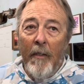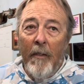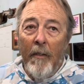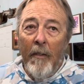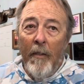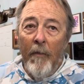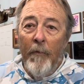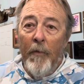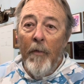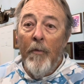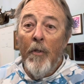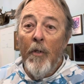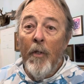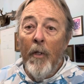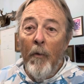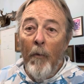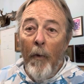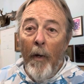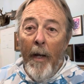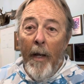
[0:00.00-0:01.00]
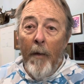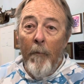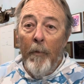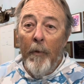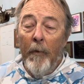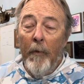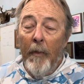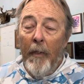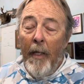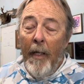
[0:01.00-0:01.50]
the 5th Street ramp
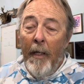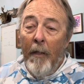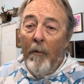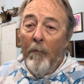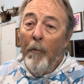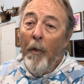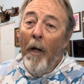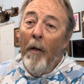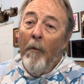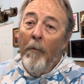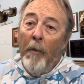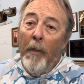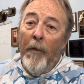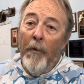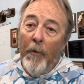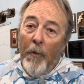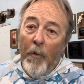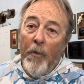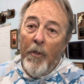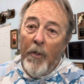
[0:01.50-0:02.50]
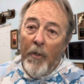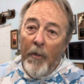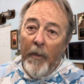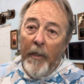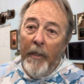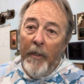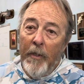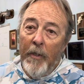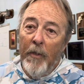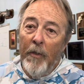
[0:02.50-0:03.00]
and probably 3rd
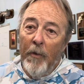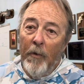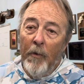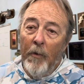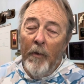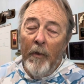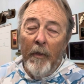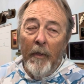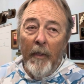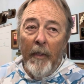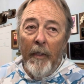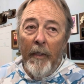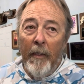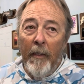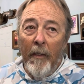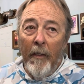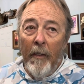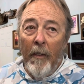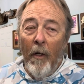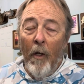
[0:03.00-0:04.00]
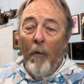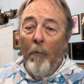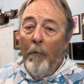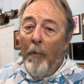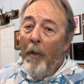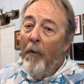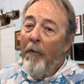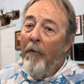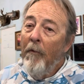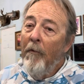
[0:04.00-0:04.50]
Street too are
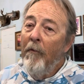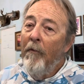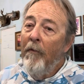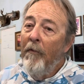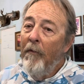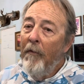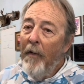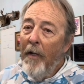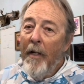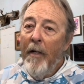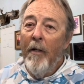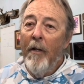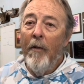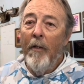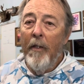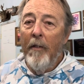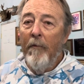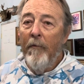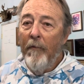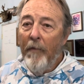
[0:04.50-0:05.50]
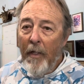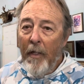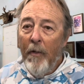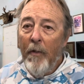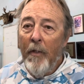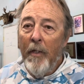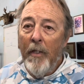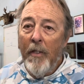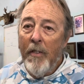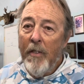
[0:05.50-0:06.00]
both very,
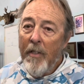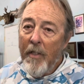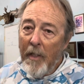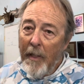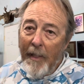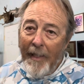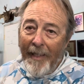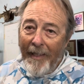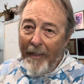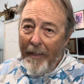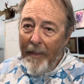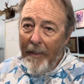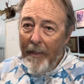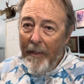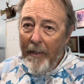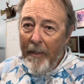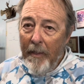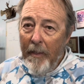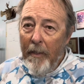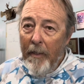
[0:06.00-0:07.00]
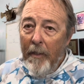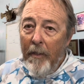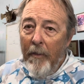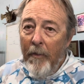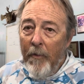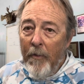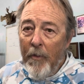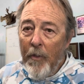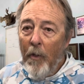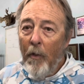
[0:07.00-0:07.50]
very slick.
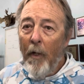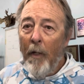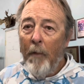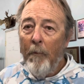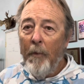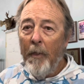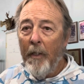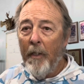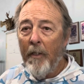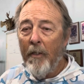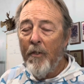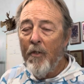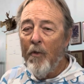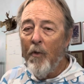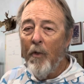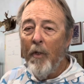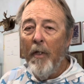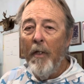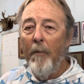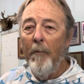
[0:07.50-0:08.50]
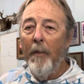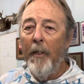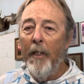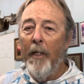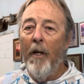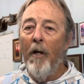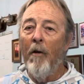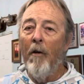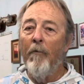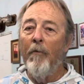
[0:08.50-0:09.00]
So I'd be extremely
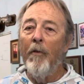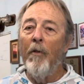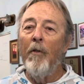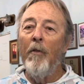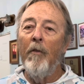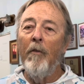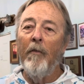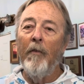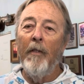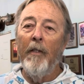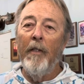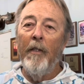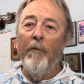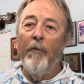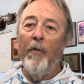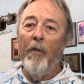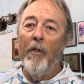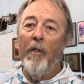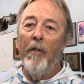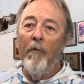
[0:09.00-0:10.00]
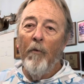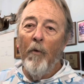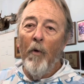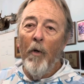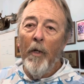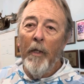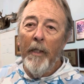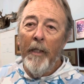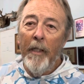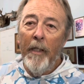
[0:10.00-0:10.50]
careful. If you can
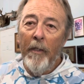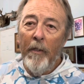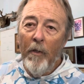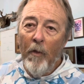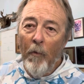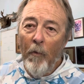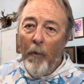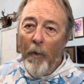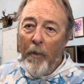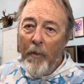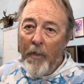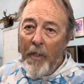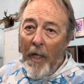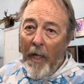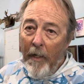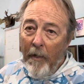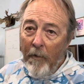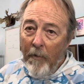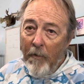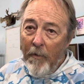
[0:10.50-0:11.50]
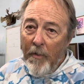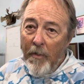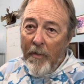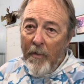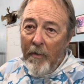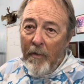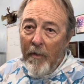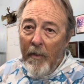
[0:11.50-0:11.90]
avoid getting your rear tires